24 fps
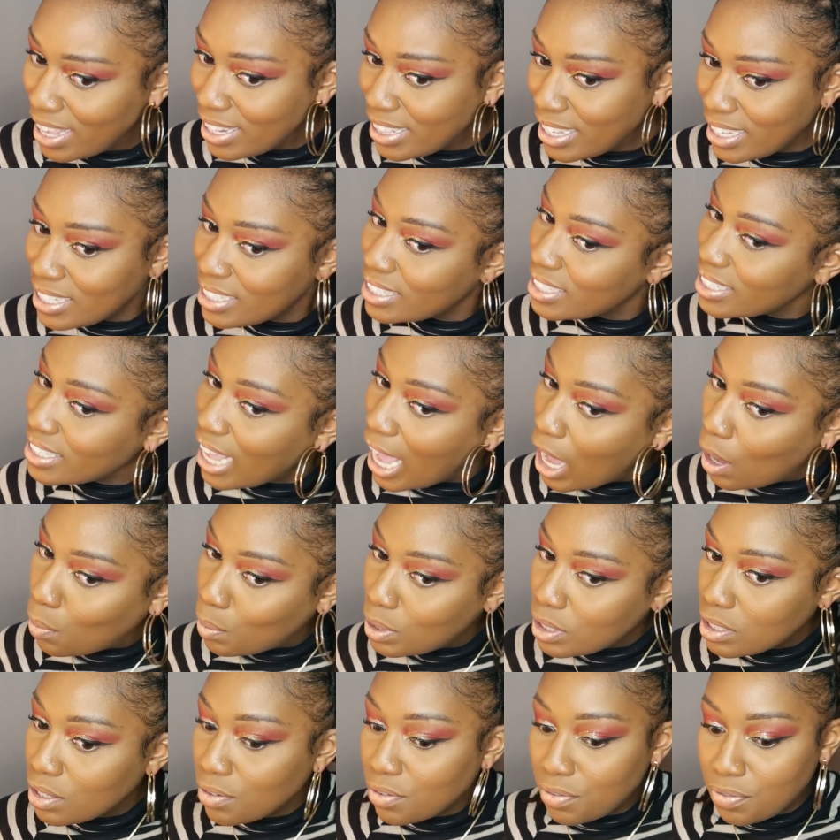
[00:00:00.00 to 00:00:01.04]
This style
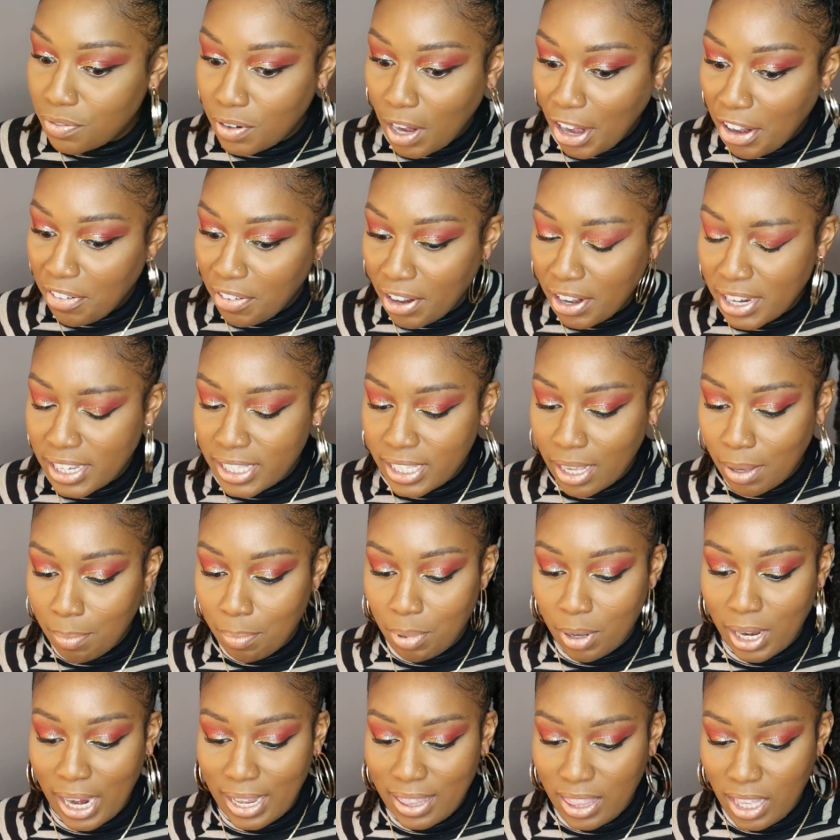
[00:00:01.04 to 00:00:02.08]
was very
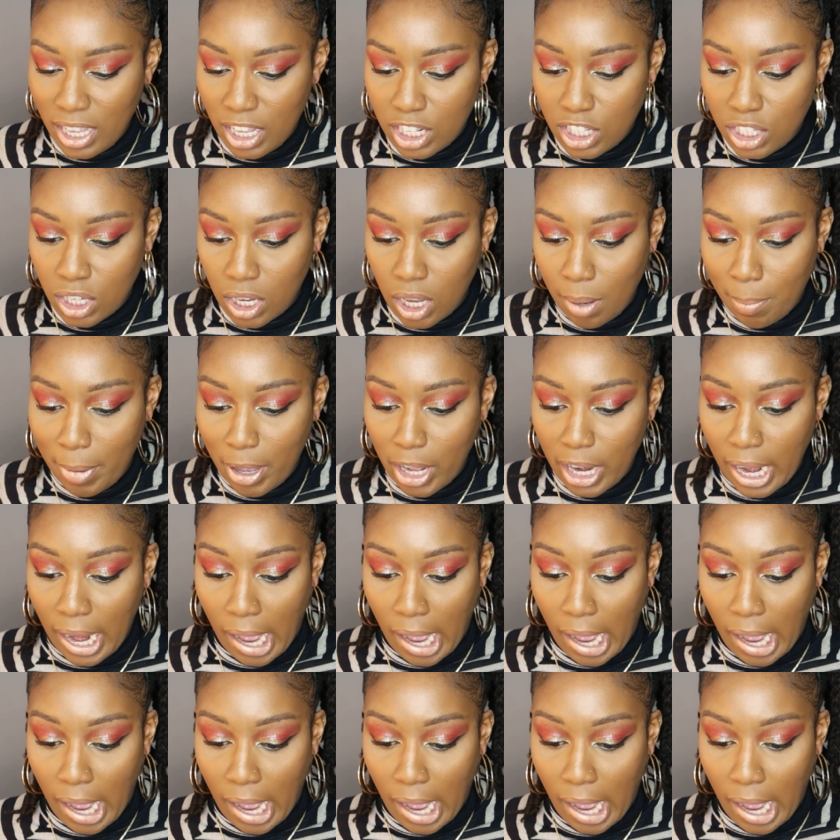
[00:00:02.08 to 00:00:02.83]
simple. I think it took about an